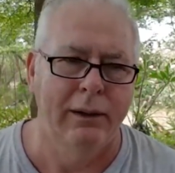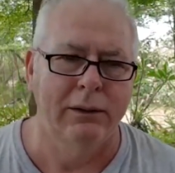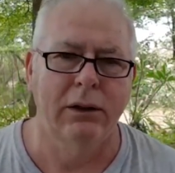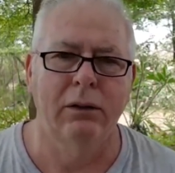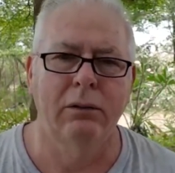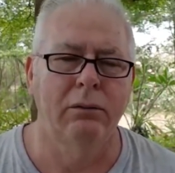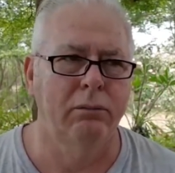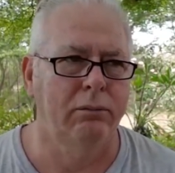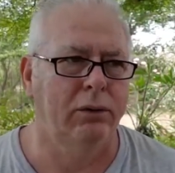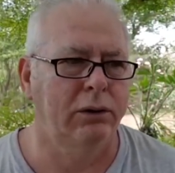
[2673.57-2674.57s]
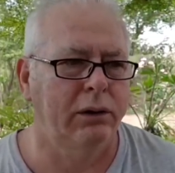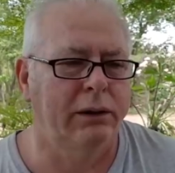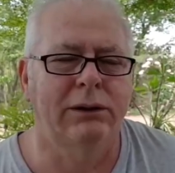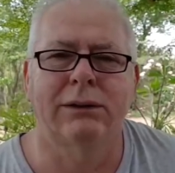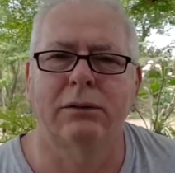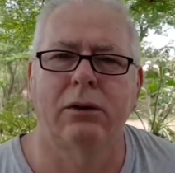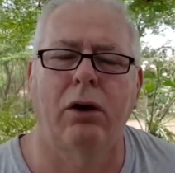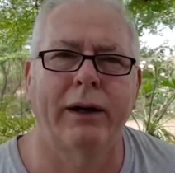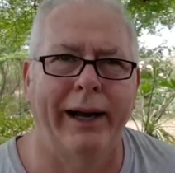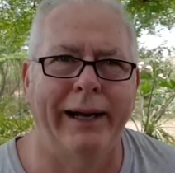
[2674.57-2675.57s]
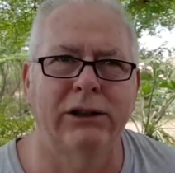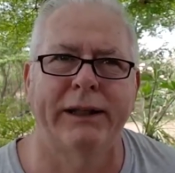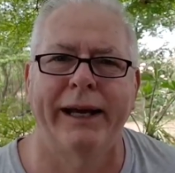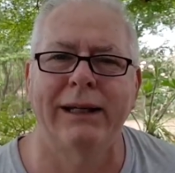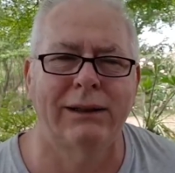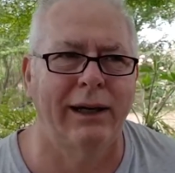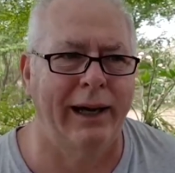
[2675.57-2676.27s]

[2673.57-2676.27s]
So just call it education,